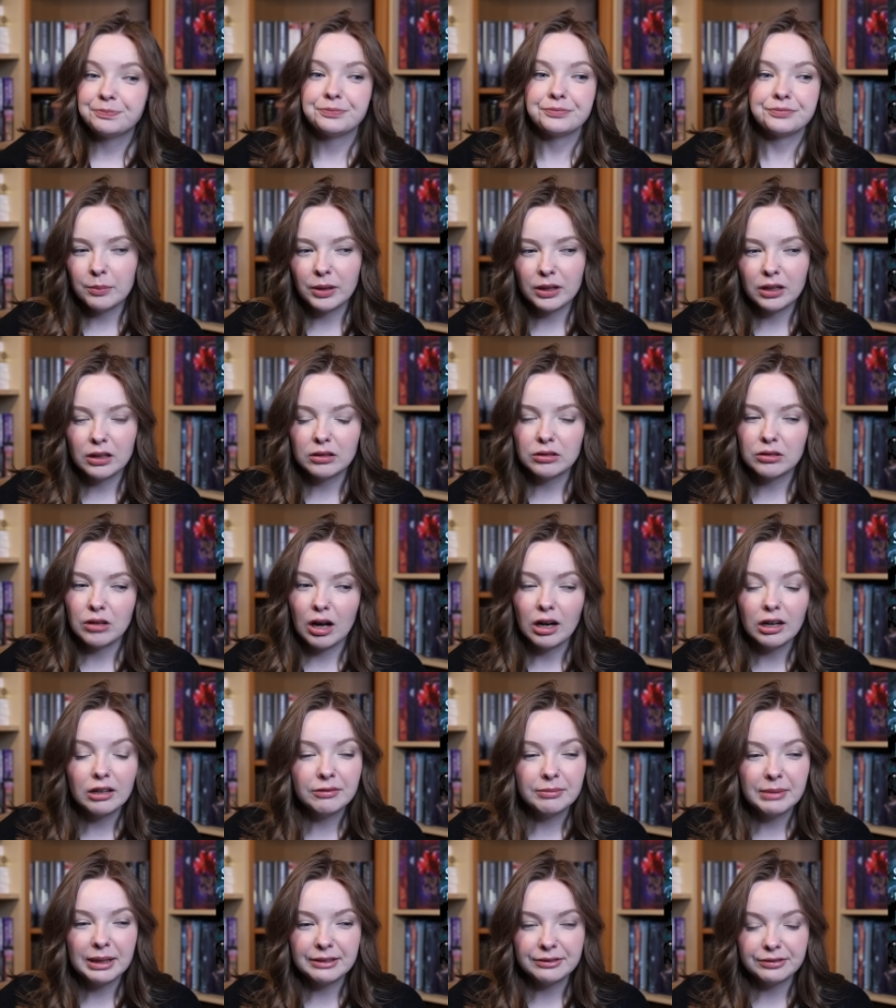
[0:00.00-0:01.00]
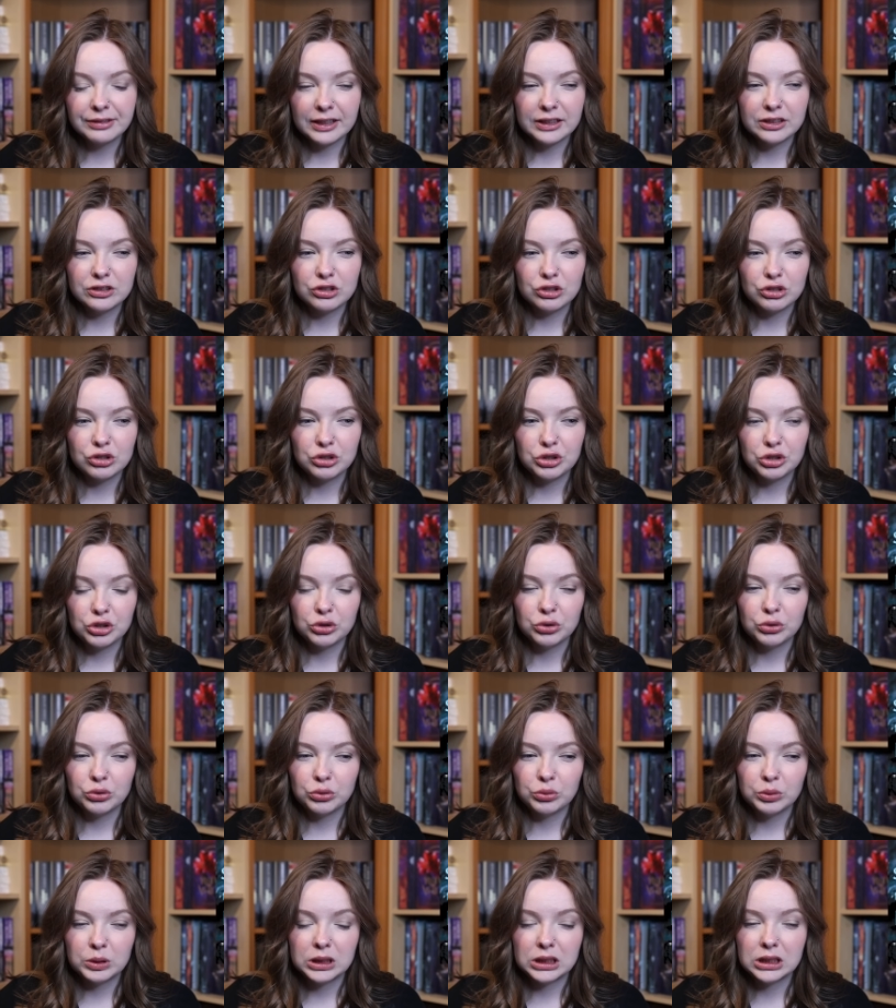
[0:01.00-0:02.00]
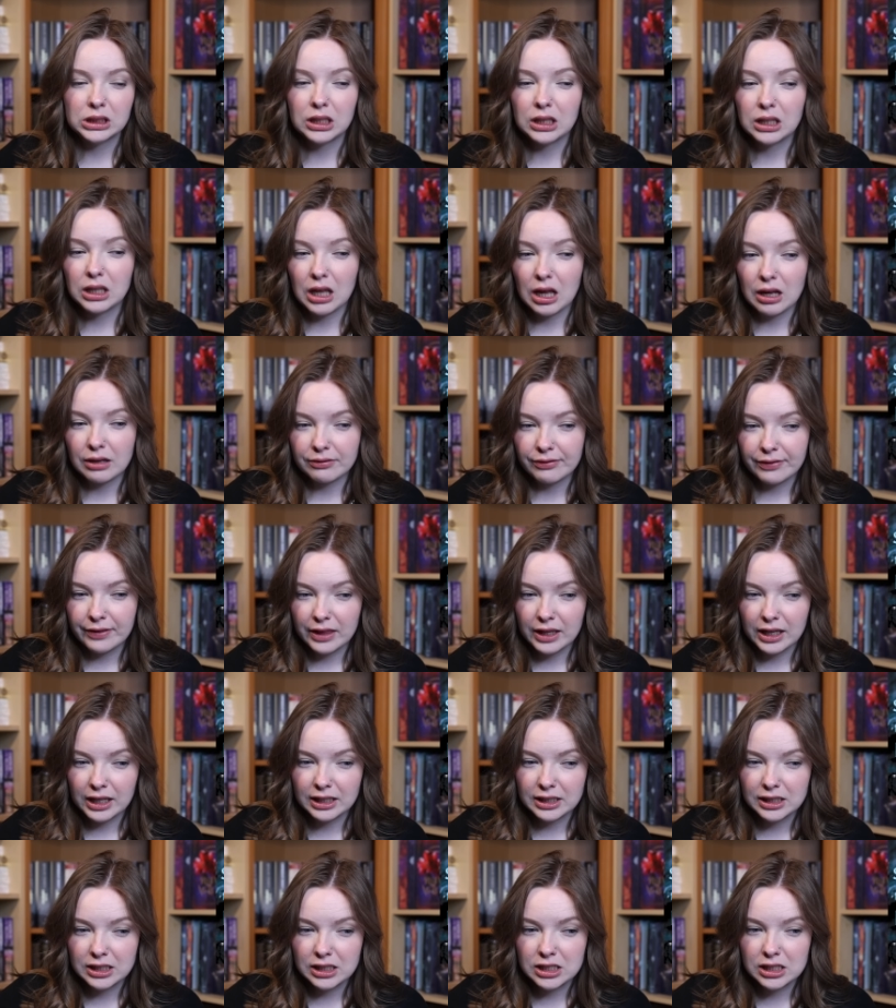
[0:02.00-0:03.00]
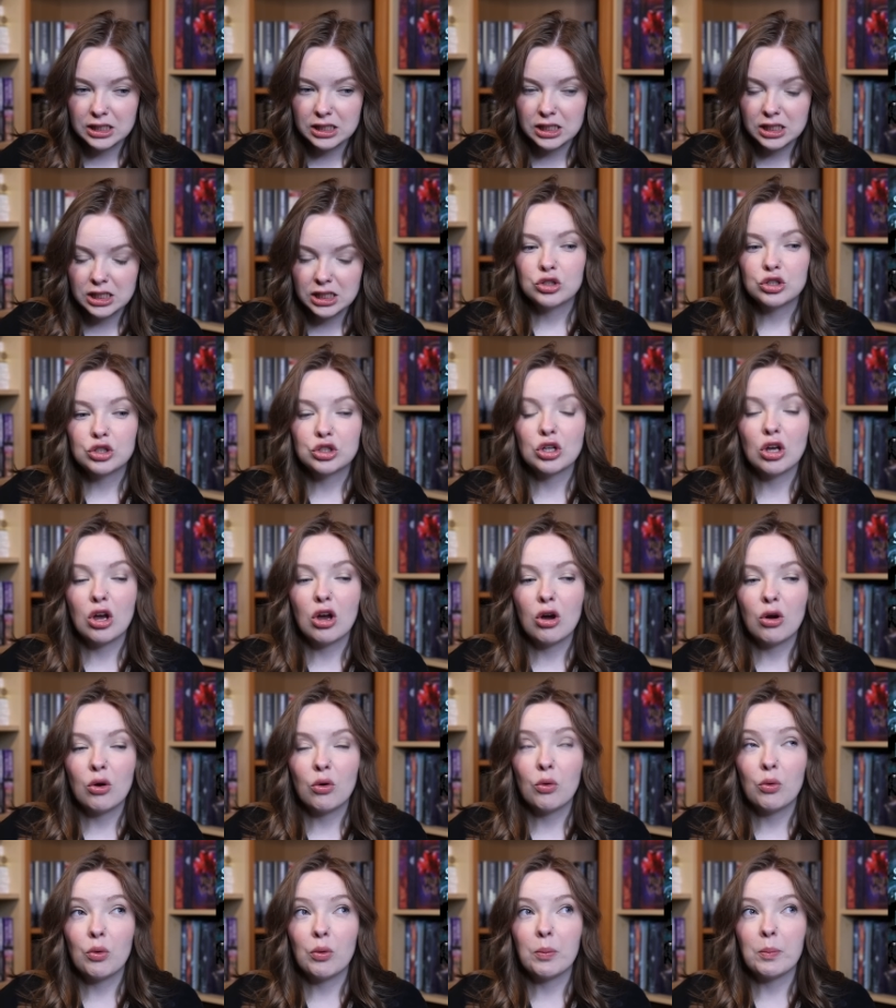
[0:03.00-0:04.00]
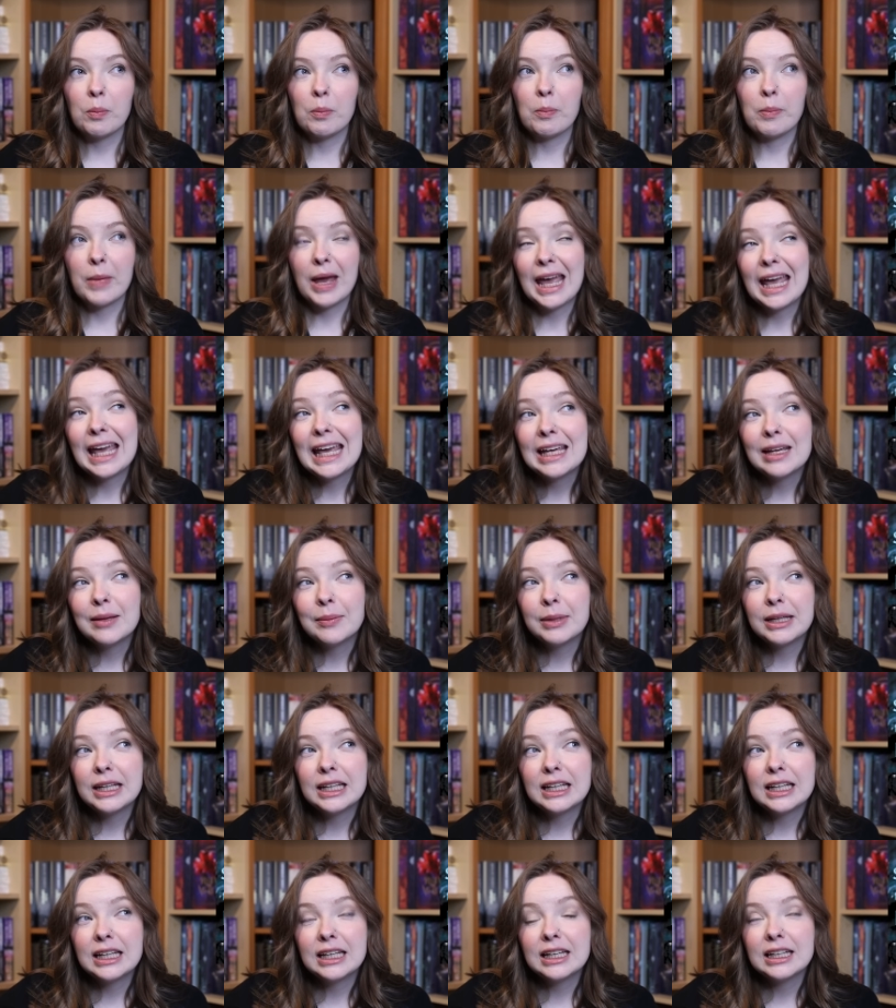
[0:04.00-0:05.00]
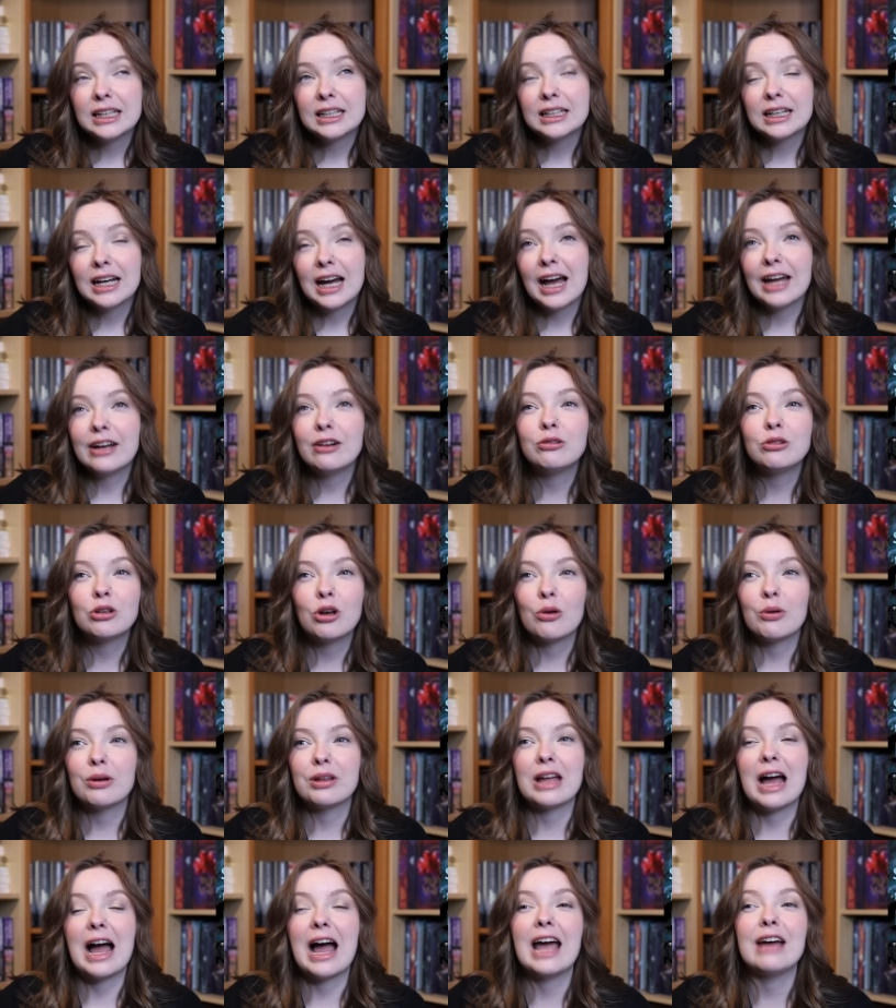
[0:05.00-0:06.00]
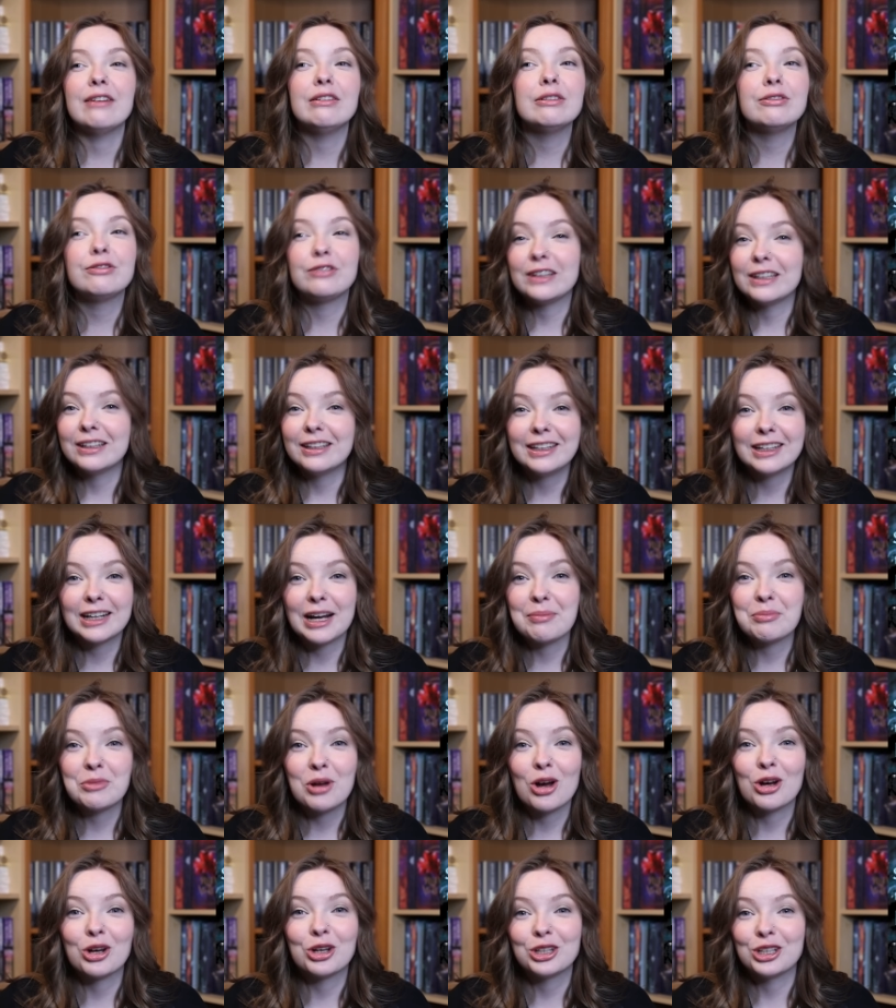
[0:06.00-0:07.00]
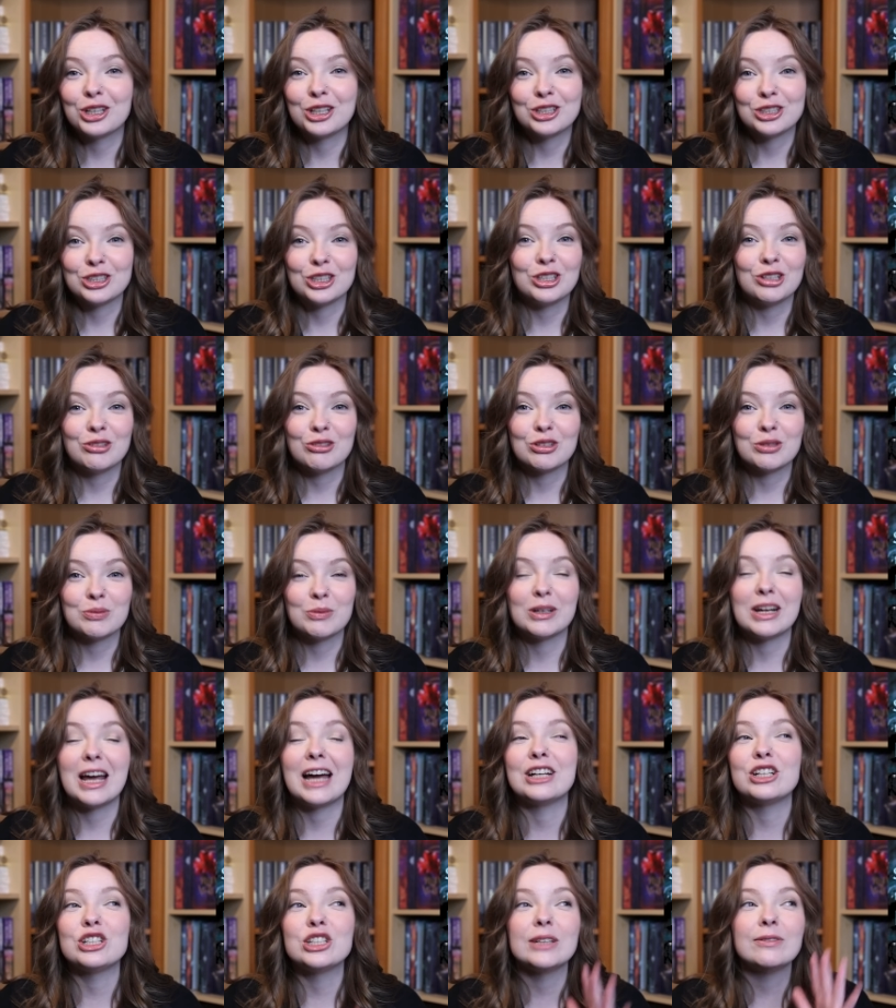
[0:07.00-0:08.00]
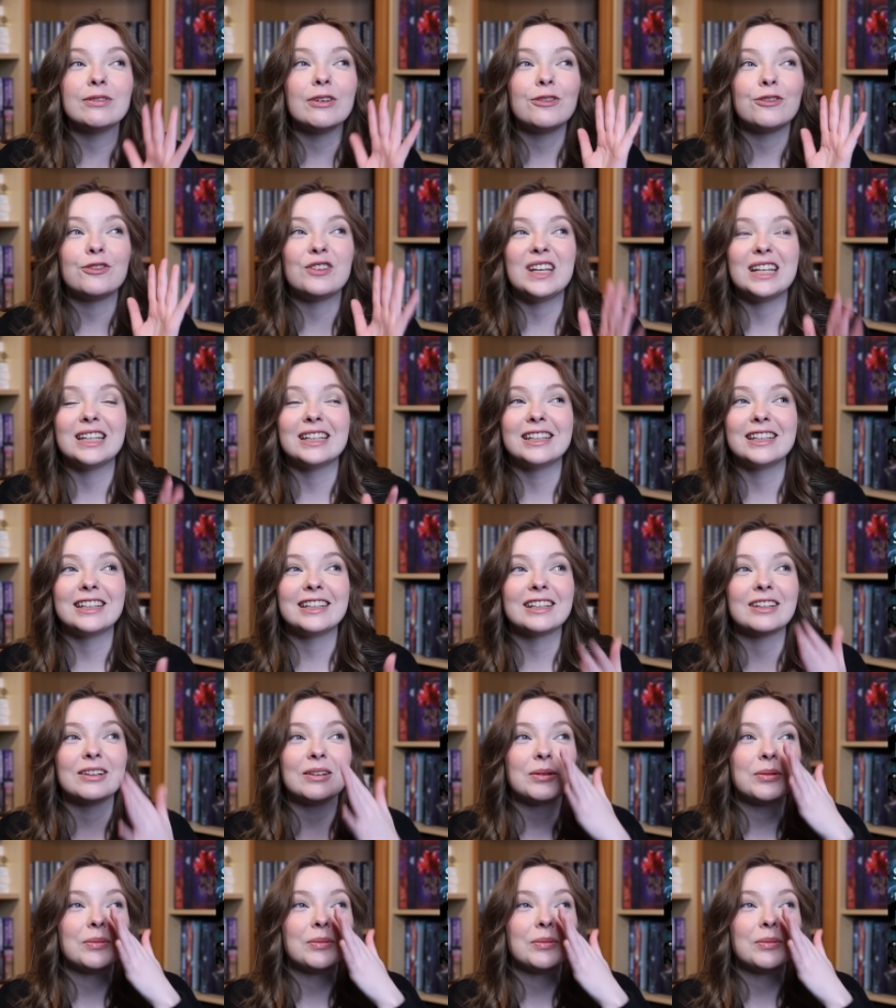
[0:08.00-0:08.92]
But a lot of my friends do love this. So maybe, I don't know, I have a feeling I'm not gonna continue this one. I just have a feeling